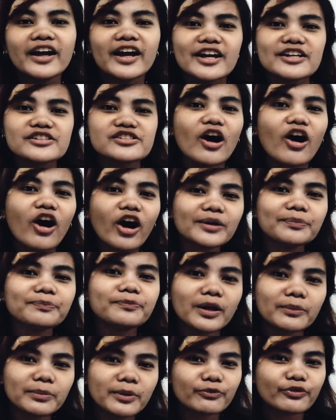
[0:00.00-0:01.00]
It's a hard
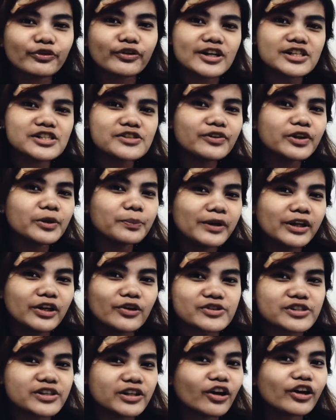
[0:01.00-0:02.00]
problem for us
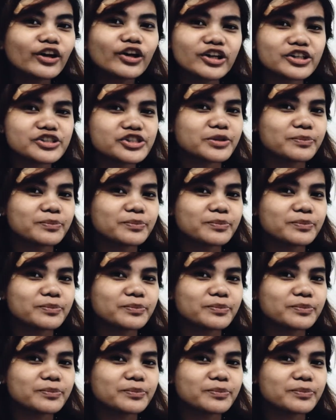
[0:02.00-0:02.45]
Filipinos in our country